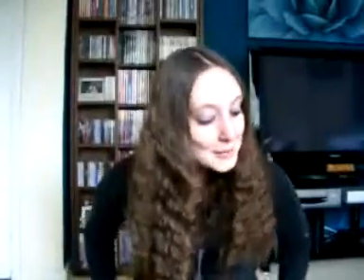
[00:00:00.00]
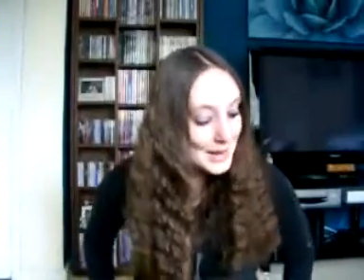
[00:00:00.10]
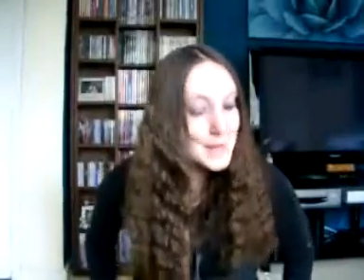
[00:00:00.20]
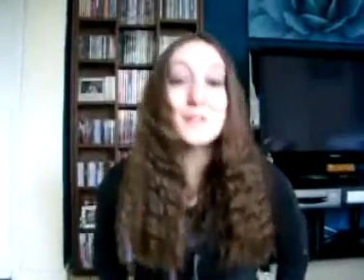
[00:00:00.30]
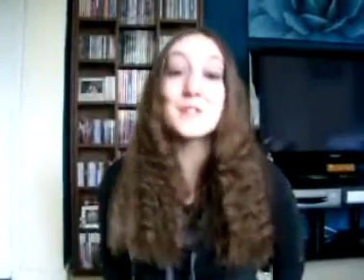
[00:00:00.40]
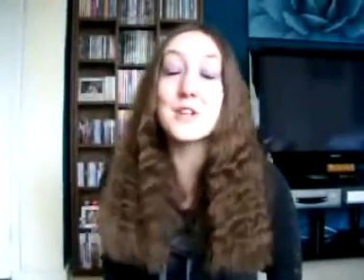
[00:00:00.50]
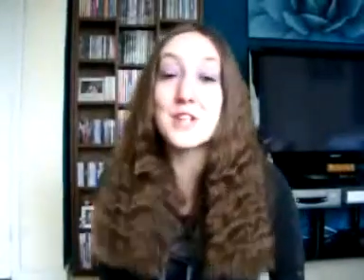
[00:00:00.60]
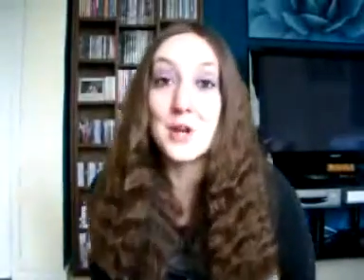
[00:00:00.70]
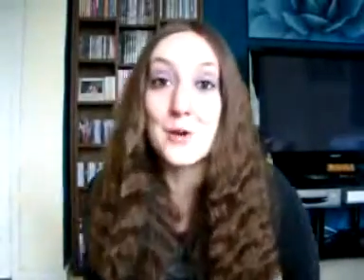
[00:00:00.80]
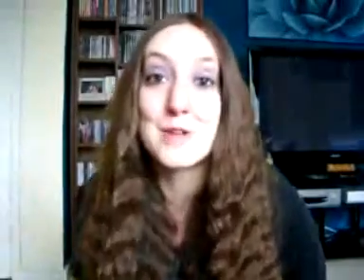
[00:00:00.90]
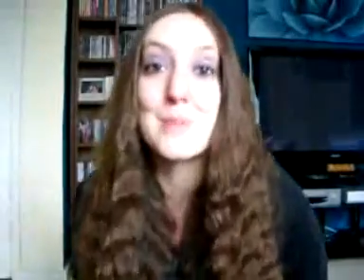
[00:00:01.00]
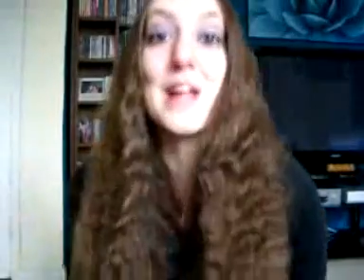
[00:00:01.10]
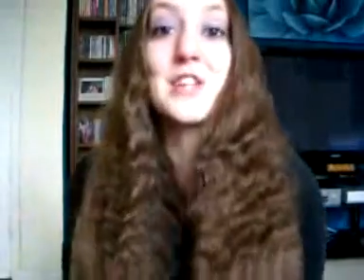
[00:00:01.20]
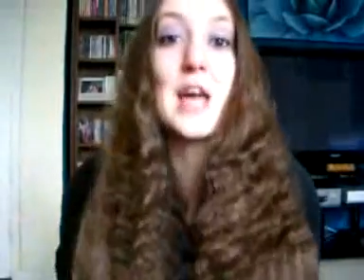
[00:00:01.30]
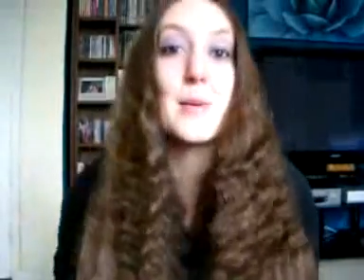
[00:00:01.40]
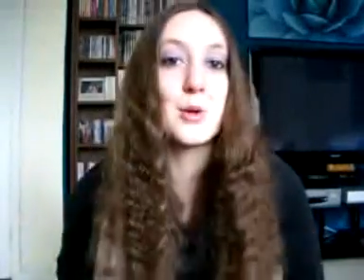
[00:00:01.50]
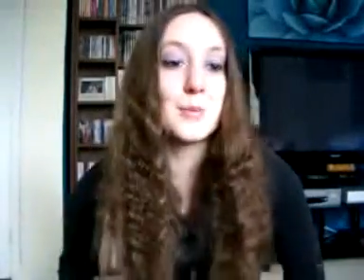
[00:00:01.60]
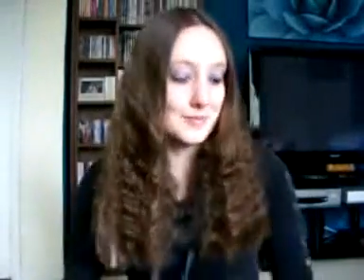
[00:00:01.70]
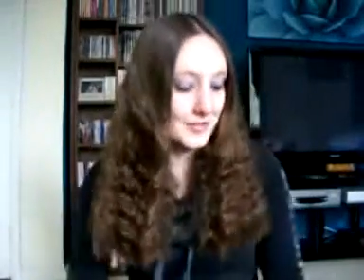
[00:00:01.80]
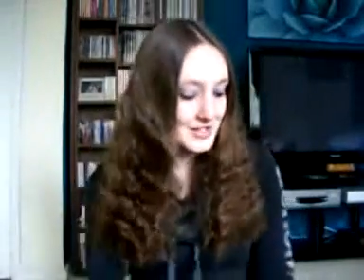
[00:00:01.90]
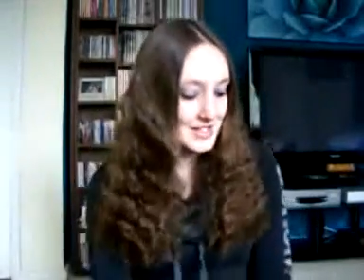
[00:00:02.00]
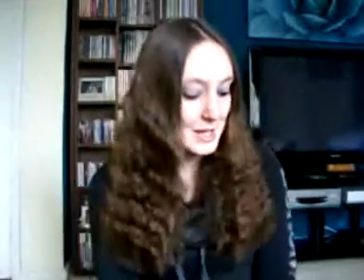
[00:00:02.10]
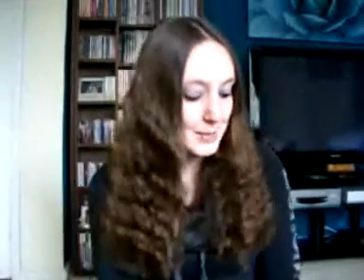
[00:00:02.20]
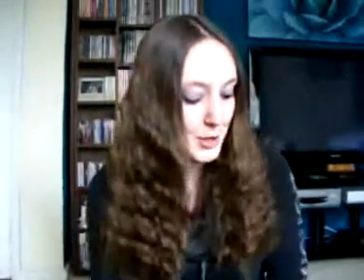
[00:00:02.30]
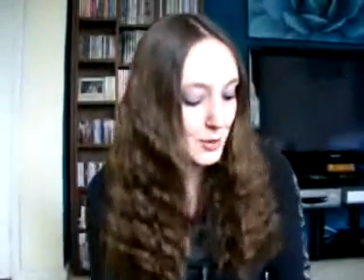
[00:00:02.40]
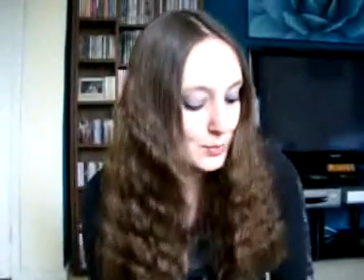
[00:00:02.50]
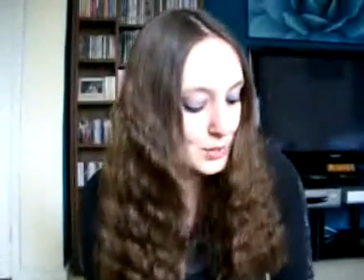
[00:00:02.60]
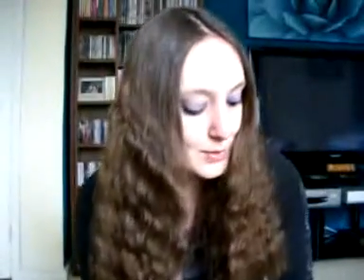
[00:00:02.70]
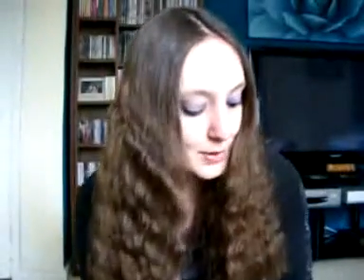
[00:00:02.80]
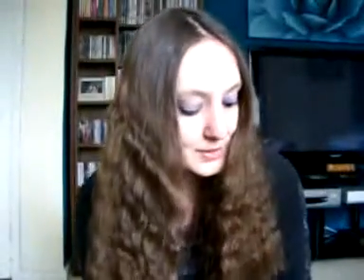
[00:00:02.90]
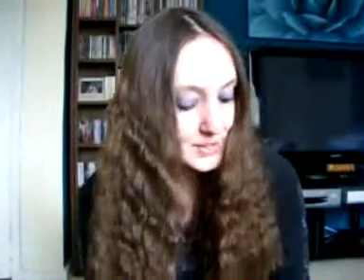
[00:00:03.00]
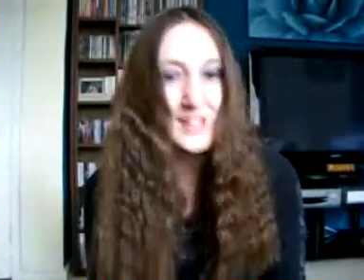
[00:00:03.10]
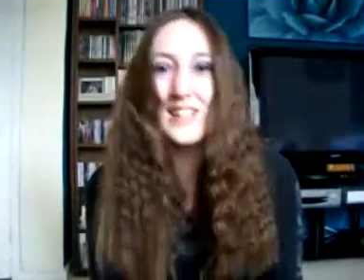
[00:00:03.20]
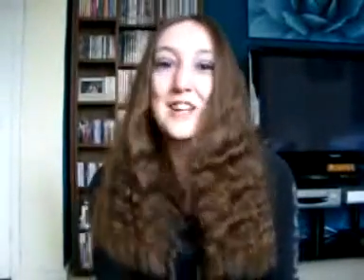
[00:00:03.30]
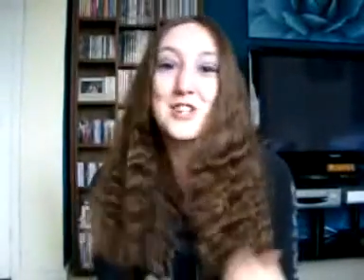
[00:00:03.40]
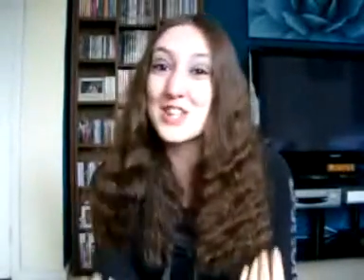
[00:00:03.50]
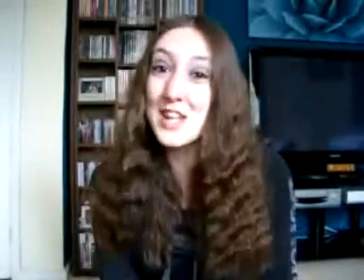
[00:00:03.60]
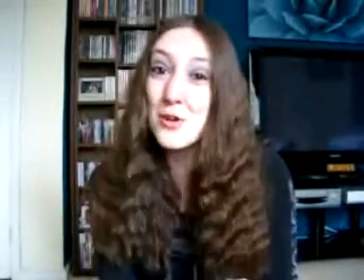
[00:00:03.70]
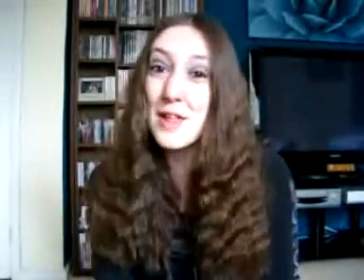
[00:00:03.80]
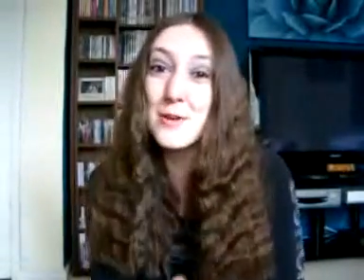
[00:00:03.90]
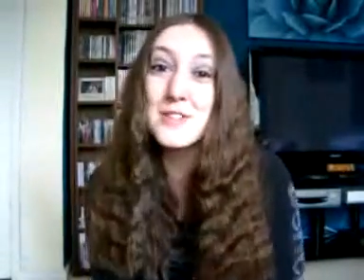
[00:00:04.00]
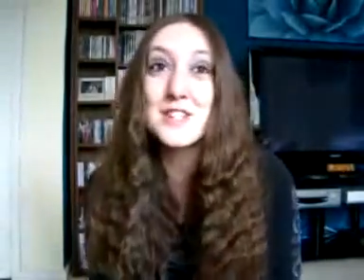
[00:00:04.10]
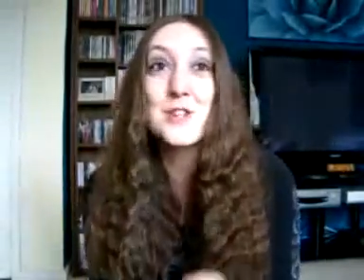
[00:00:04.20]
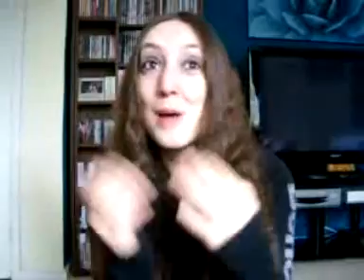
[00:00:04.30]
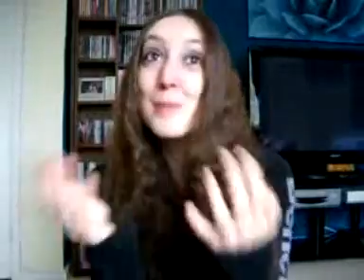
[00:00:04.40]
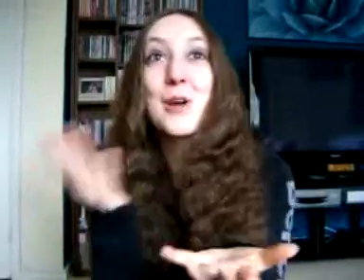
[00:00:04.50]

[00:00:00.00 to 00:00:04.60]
Anyway, it was the rematch, Air Boom versus Epico and Primo, because I didn't actually say who they lost it to.